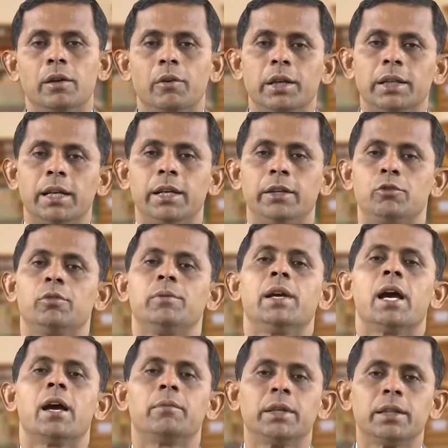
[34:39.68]
whether it will be
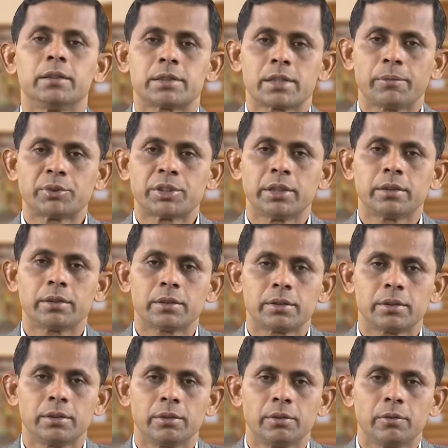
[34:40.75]
having
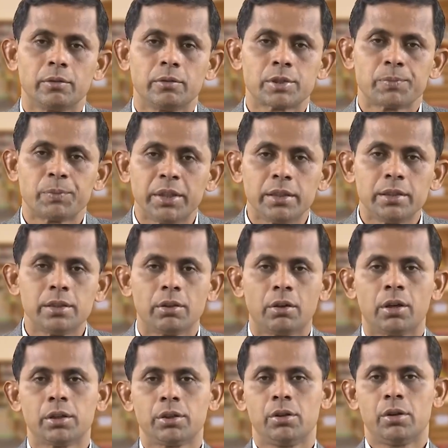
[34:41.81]
sufficient speed
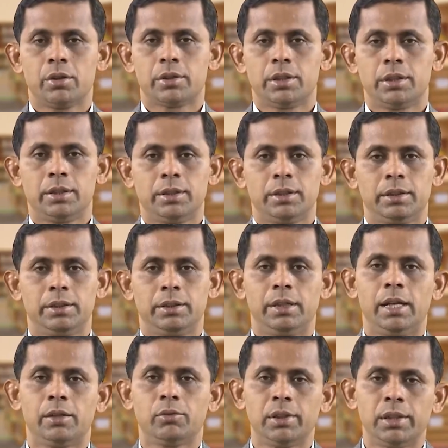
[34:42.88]
or not,
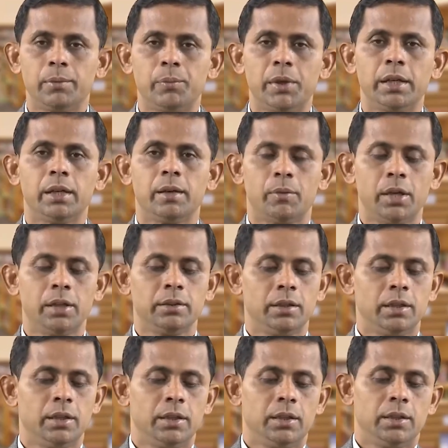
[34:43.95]
that will depend upon
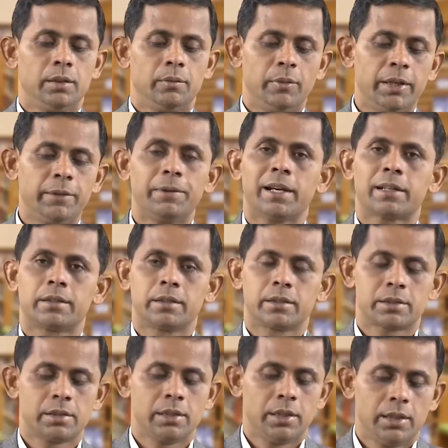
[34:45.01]
many
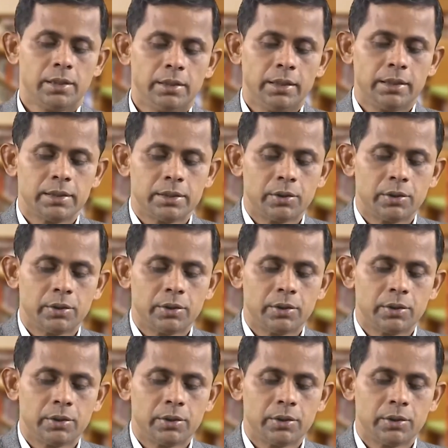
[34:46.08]
factors, that is